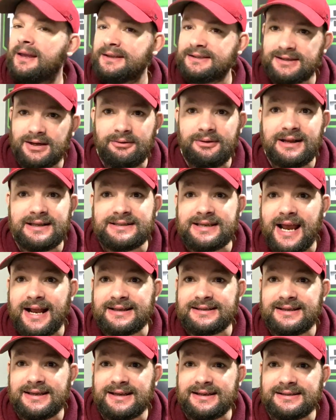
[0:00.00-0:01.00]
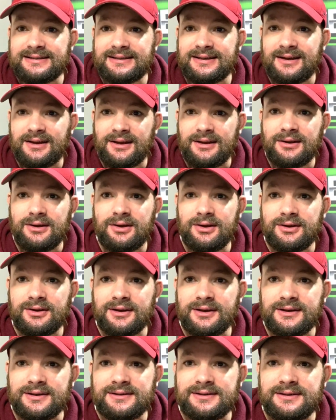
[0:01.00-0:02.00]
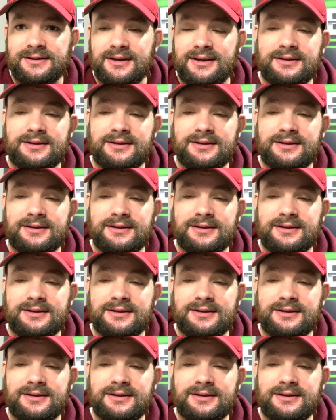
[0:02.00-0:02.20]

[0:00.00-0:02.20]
Tyranid tactics goodness.